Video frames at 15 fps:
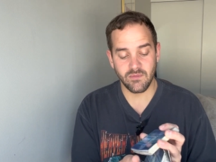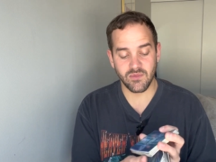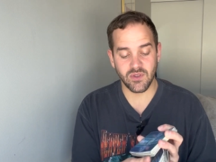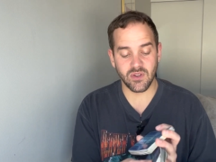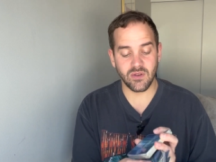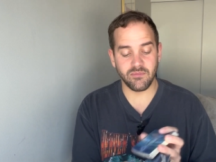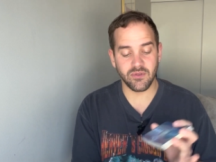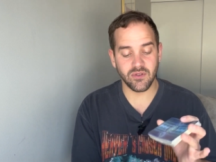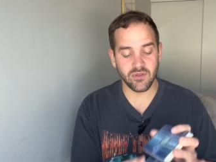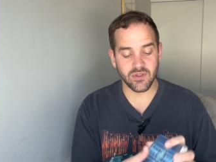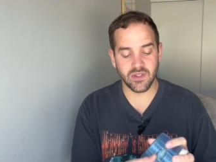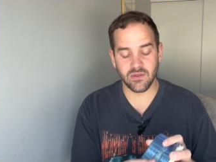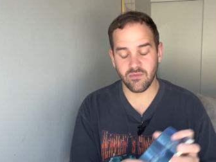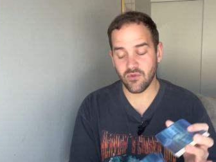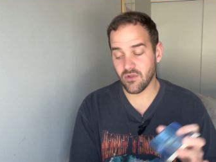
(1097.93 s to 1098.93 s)
Just going to pull
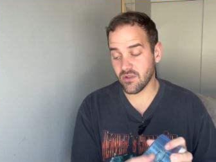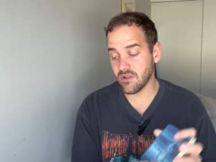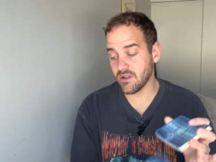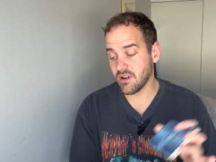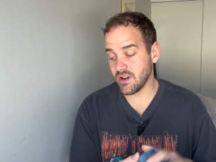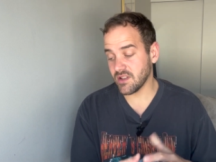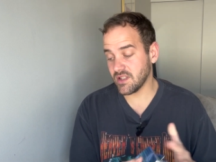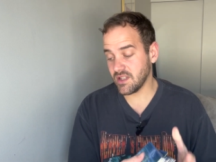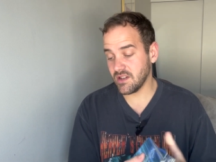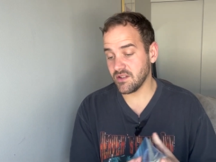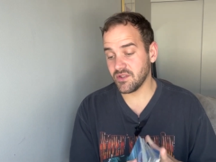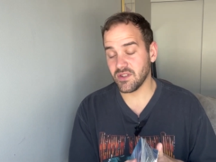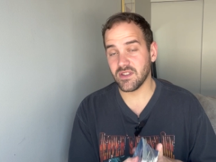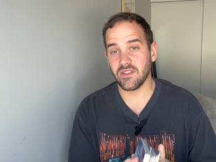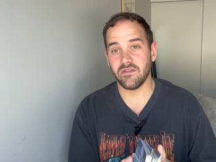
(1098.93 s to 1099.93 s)
some oracle cards
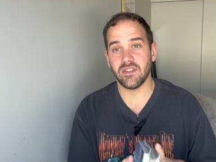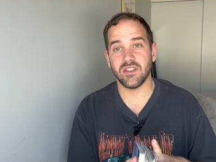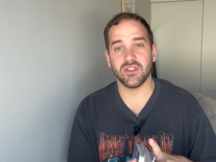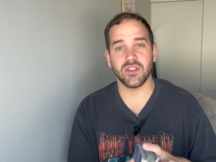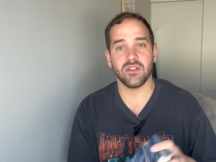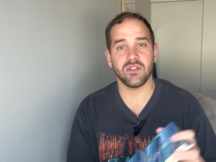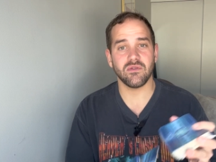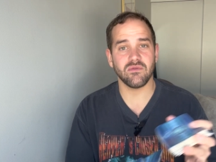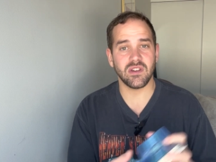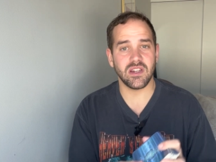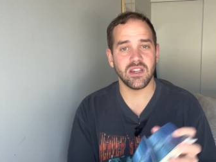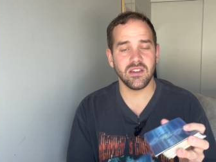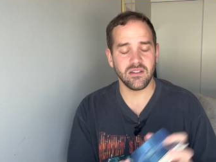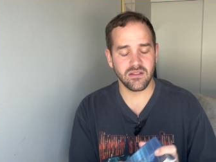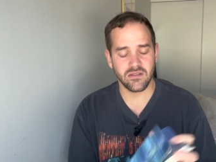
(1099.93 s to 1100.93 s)
here just to finish out your
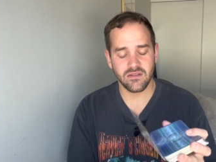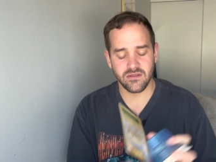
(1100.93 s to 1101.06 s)
reading.